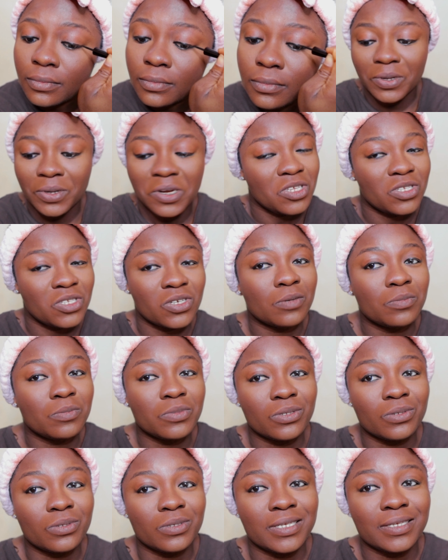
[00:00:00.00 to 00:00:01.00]
When it
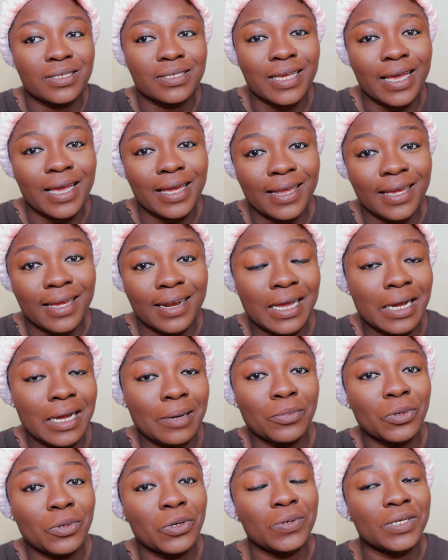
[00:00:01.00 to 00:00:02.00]
comes to this eyeliner,
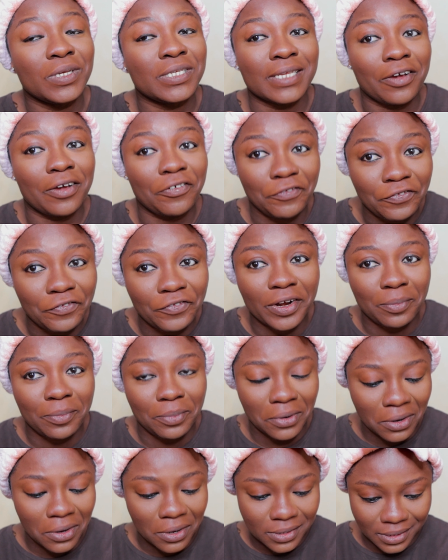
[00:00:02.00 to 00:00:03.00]
I'm always afraid
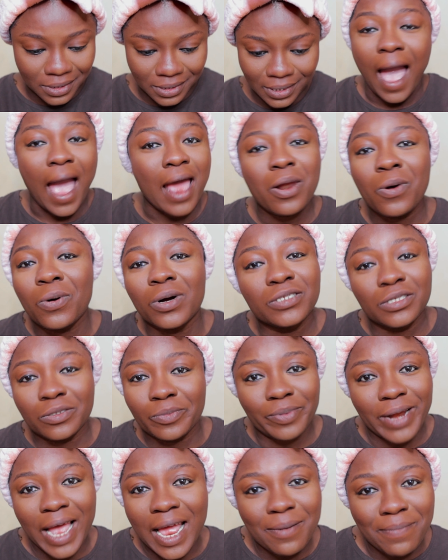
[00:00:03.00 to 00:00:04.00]
because I don't want to
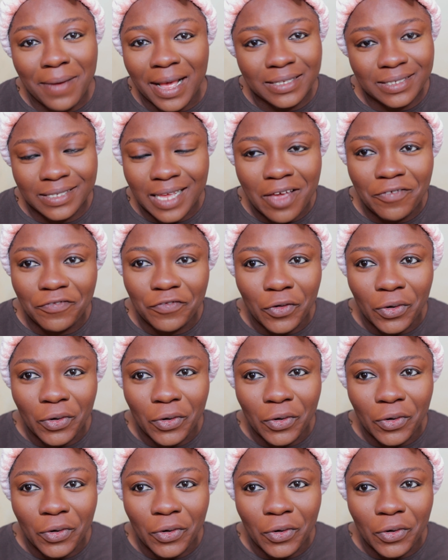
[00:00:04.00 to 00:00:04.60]
blind myself.